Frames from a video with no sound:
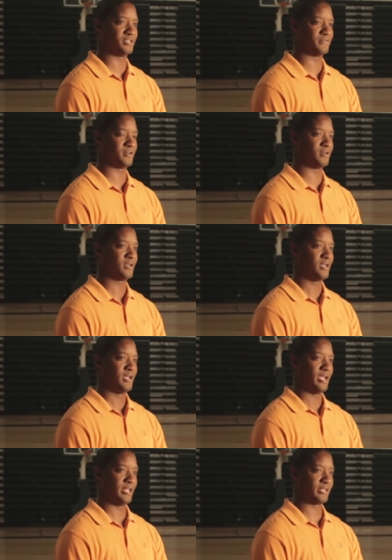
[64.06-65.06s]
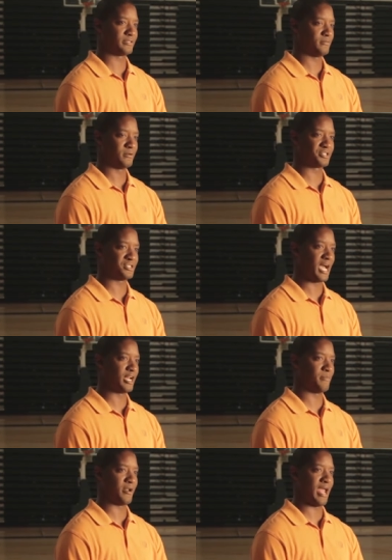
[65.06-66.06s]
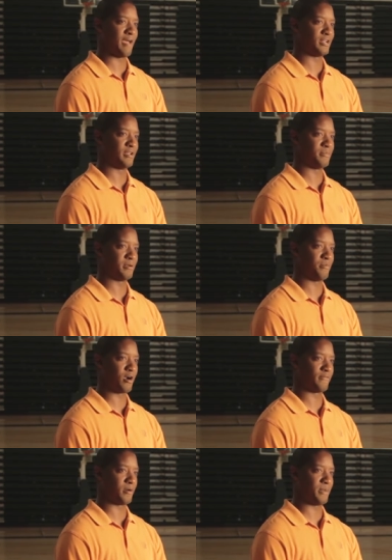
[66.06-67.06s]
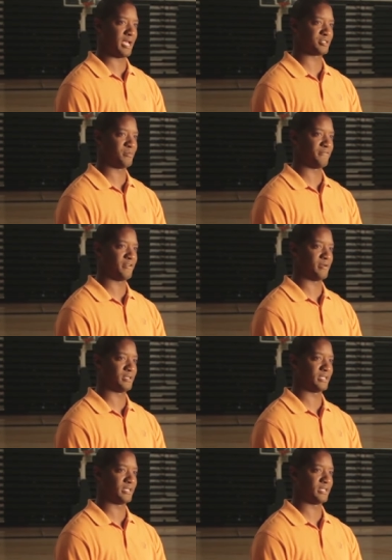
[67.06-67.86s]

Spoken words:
of Laverne, and we're excited about having him be a part of our basketball family.